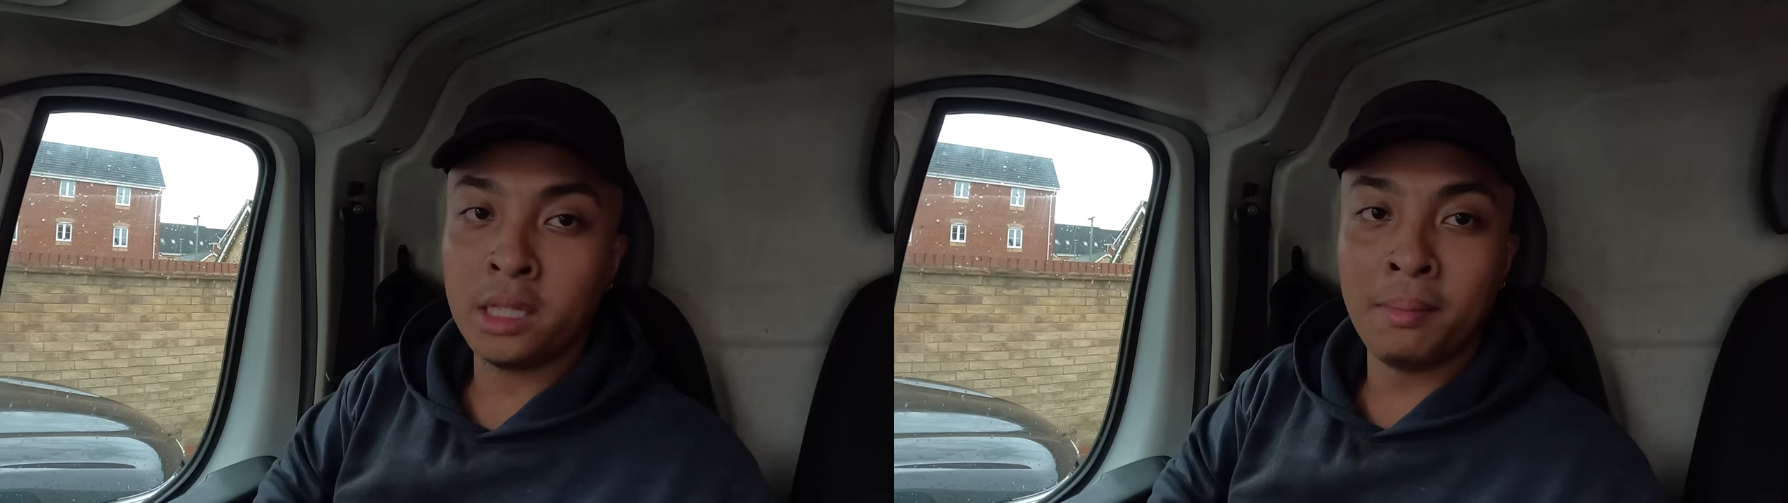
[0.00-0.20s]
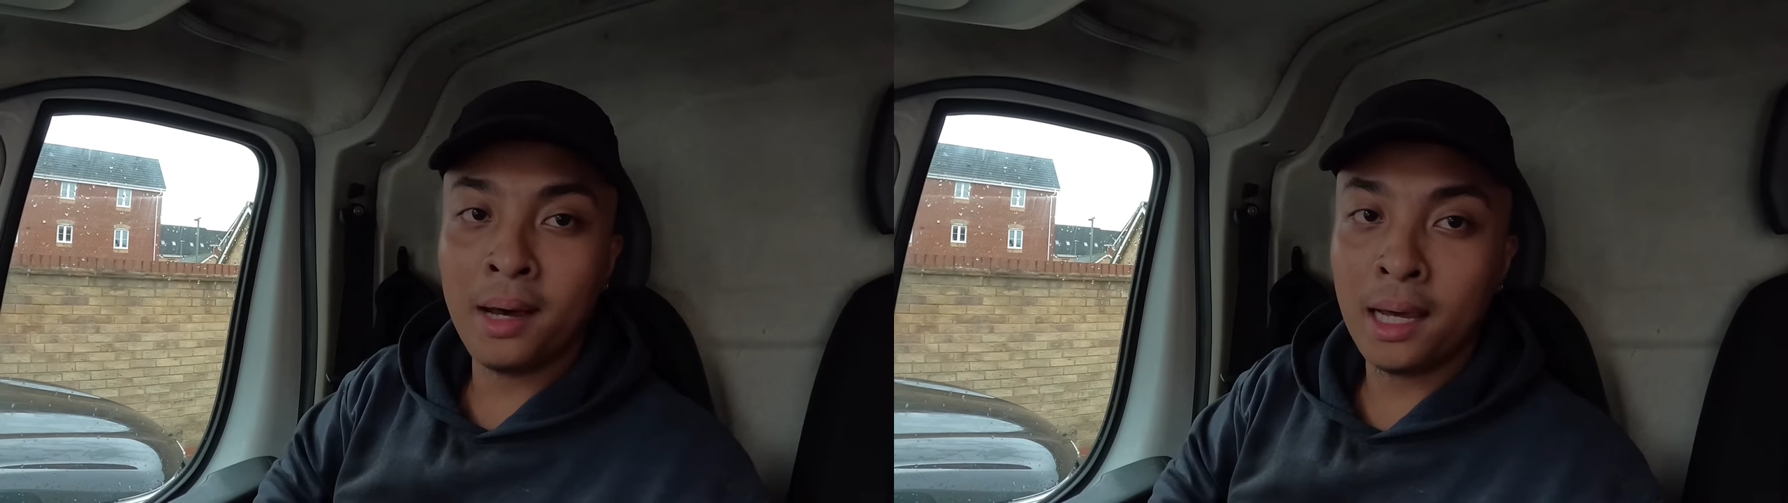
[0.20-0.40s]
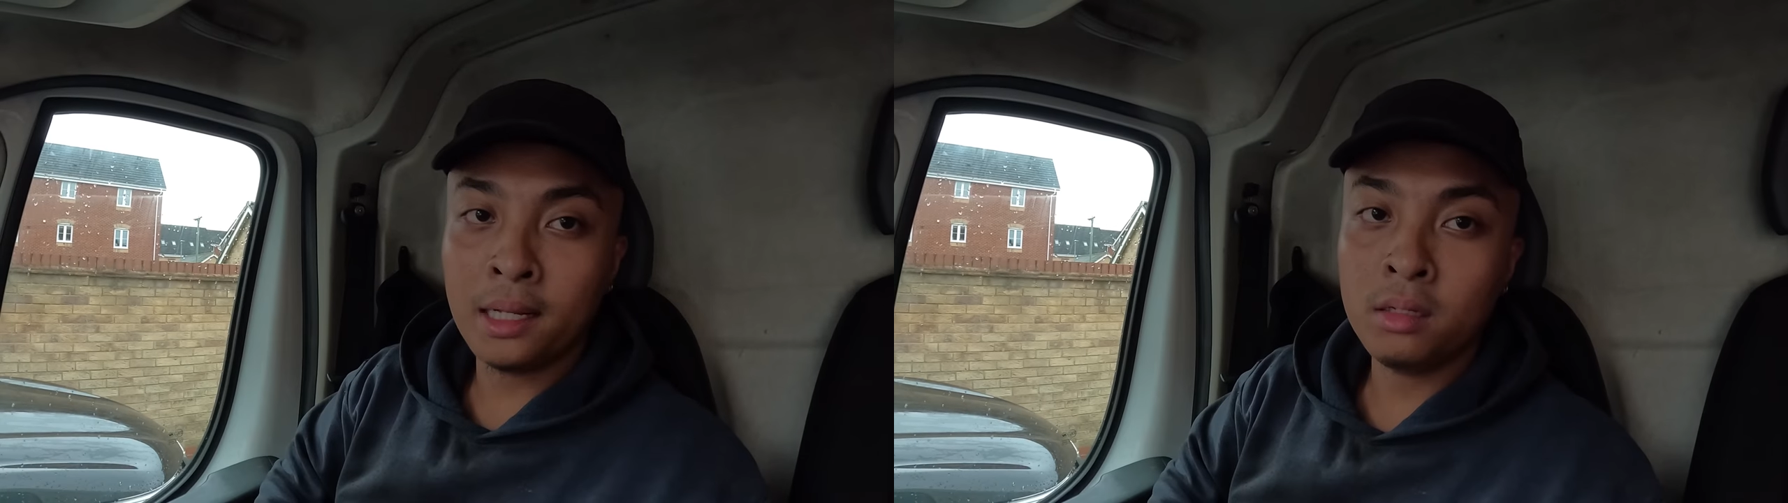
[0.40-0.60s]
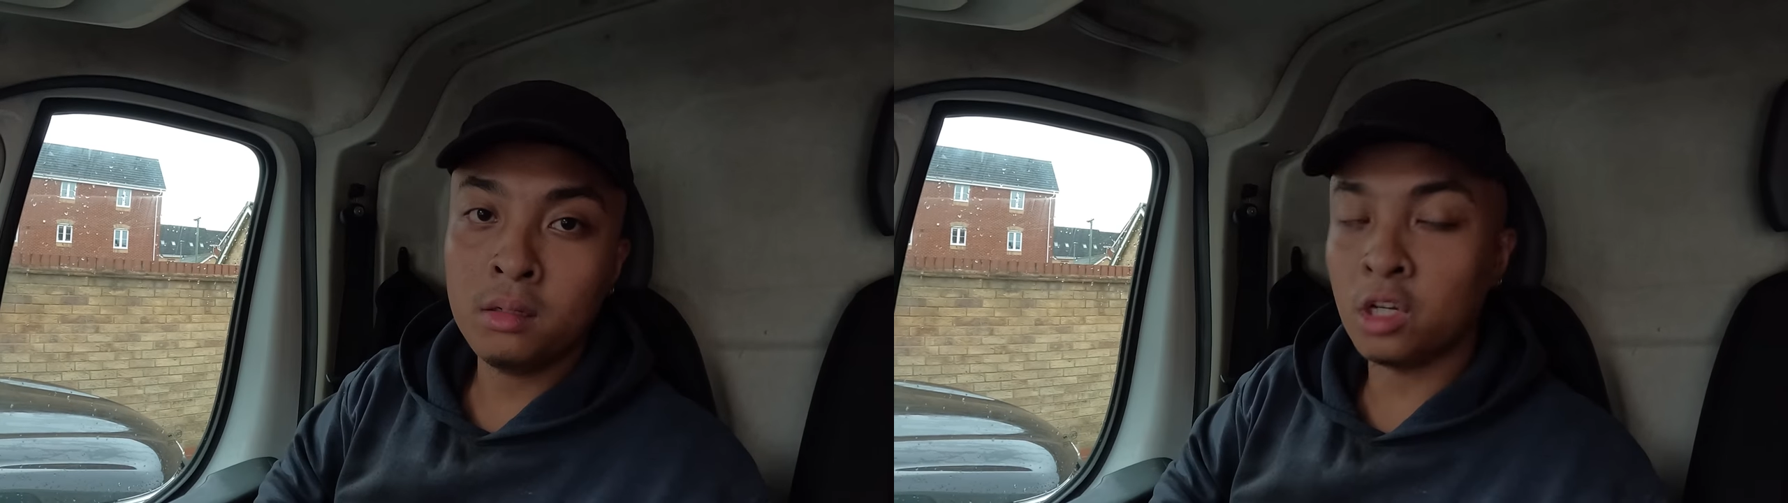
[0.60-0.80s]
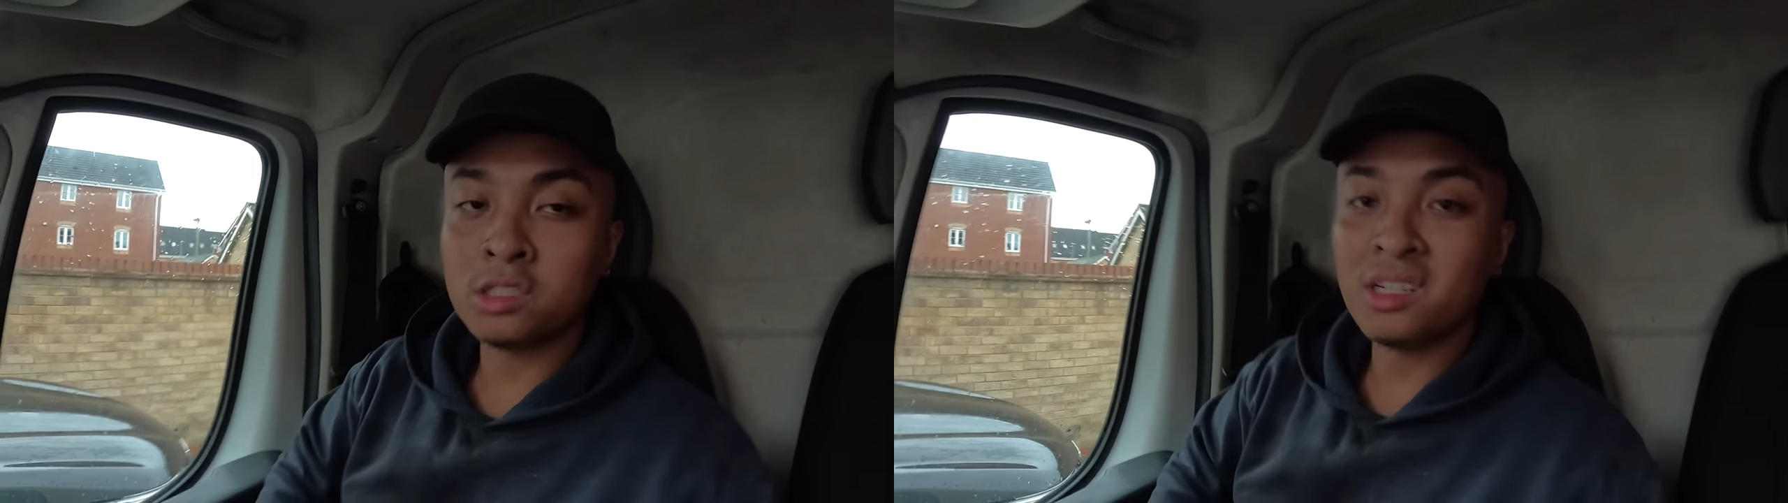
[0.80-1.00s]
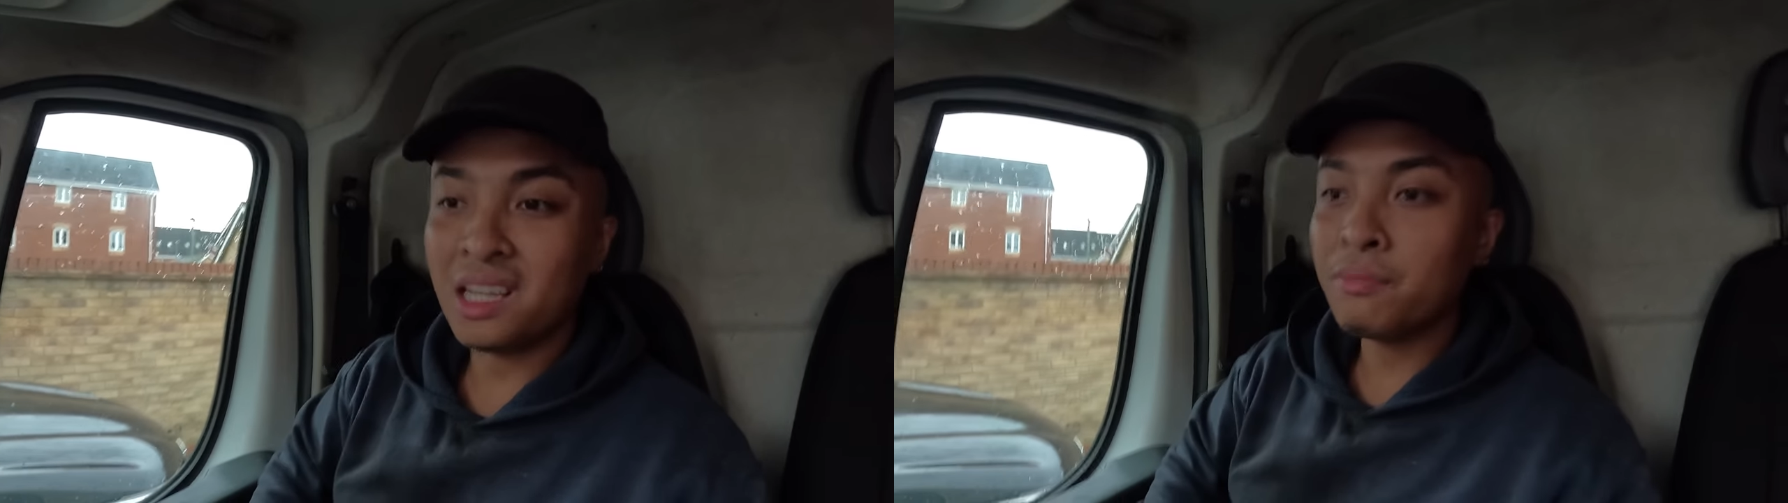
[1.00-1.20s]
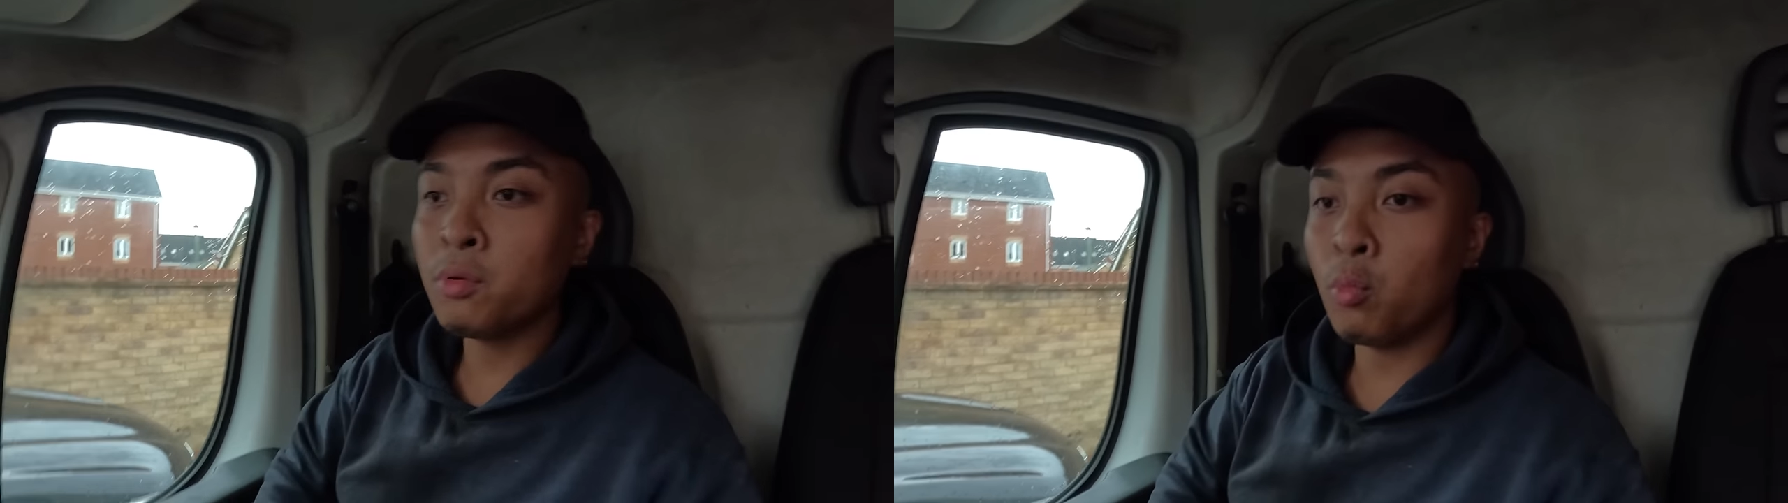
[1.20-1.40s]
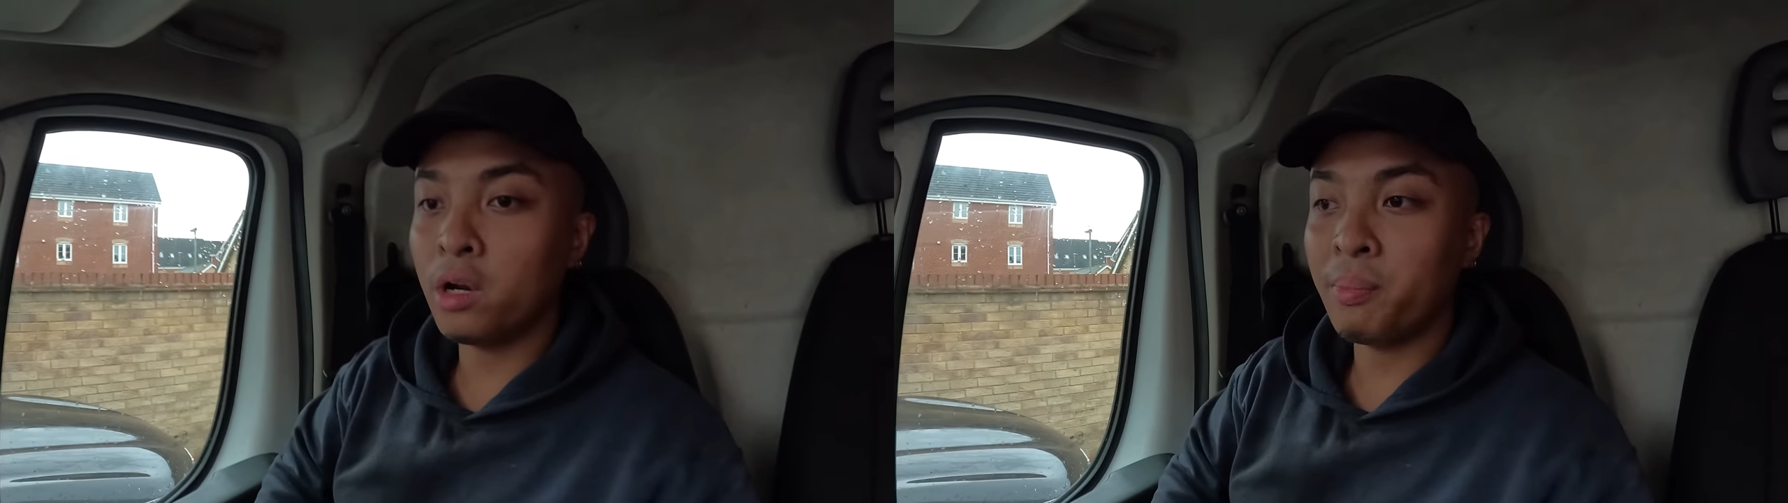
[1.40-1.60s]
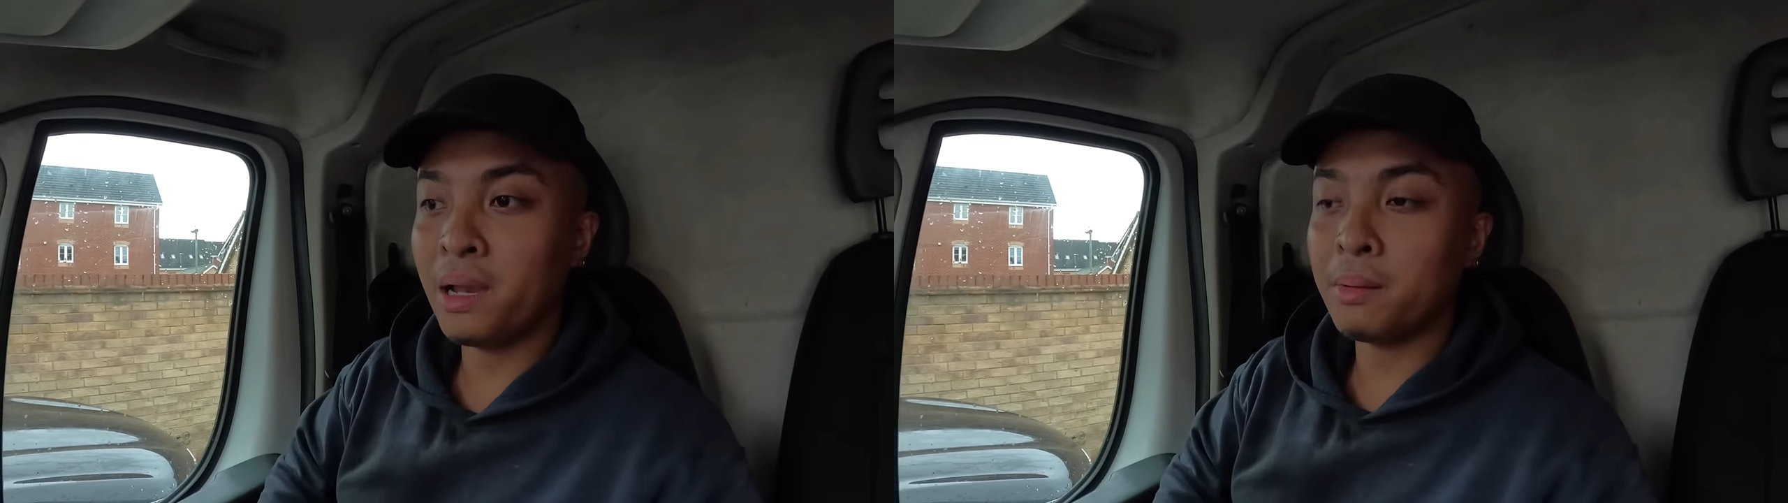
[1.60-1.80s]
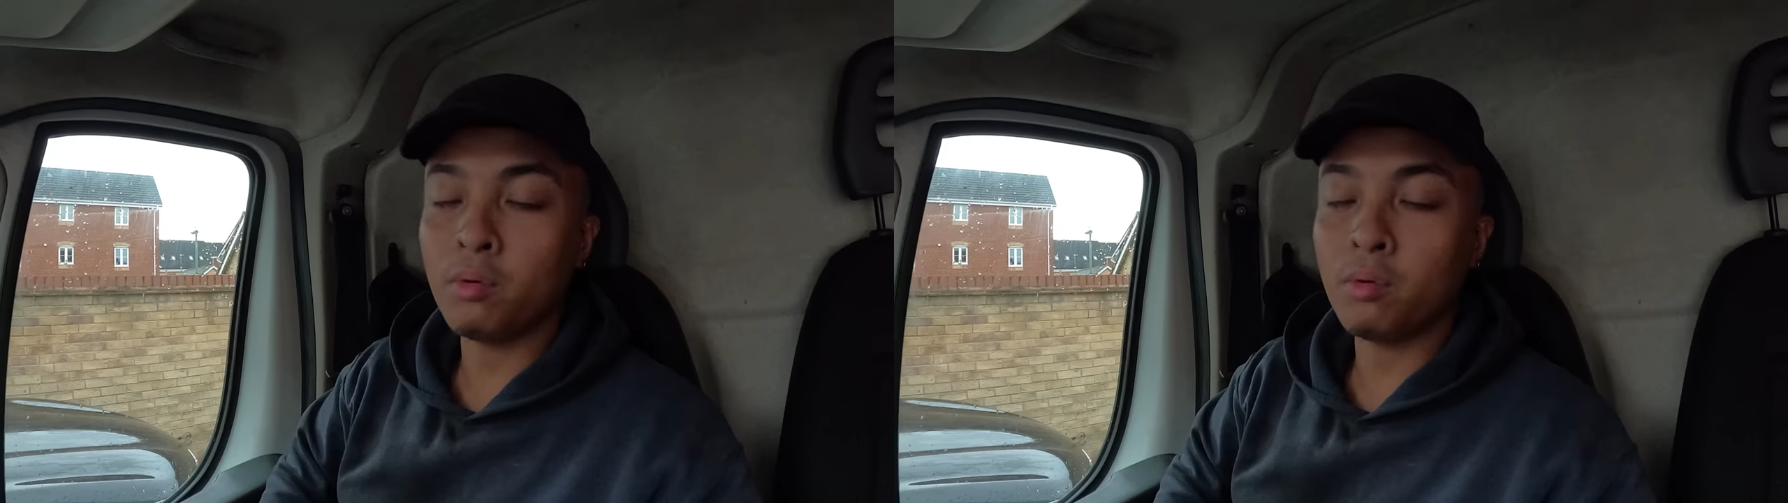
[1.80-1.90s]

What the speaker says: And the man doesn't even want to pay